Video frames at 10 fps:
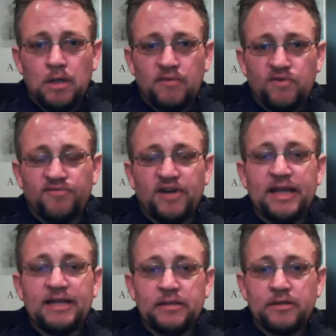for
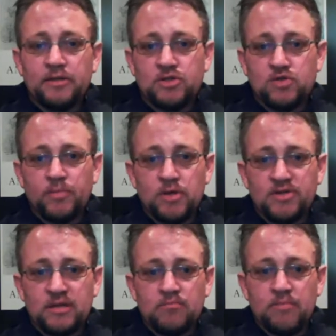finding the
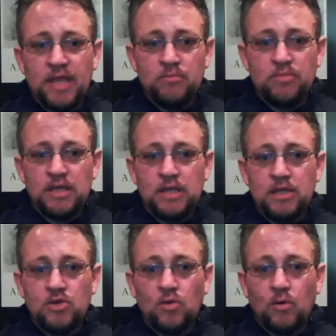distributors that may be in
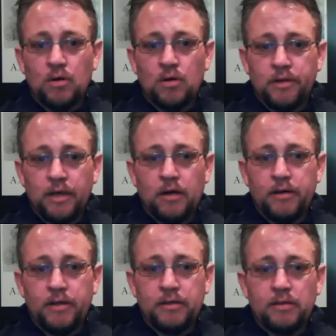your
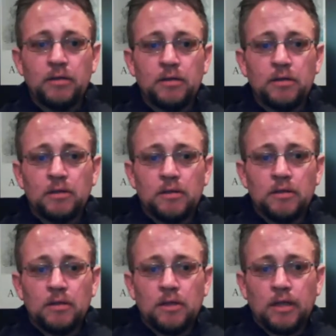area,
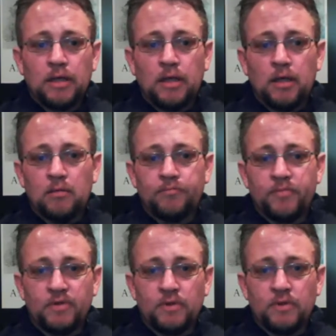the
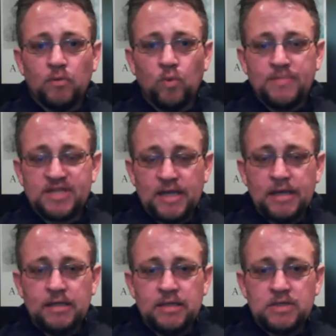
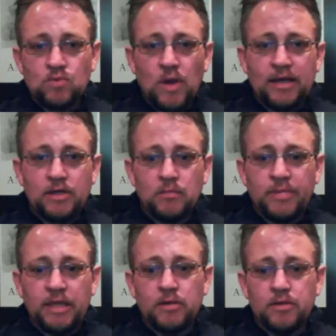website is
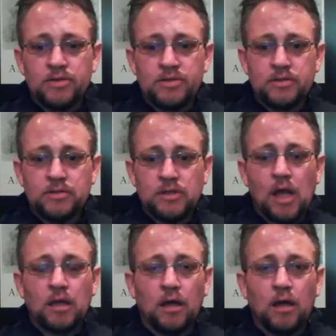
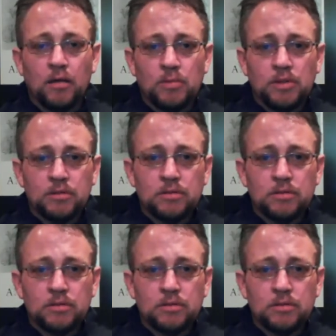wagnermeters.com.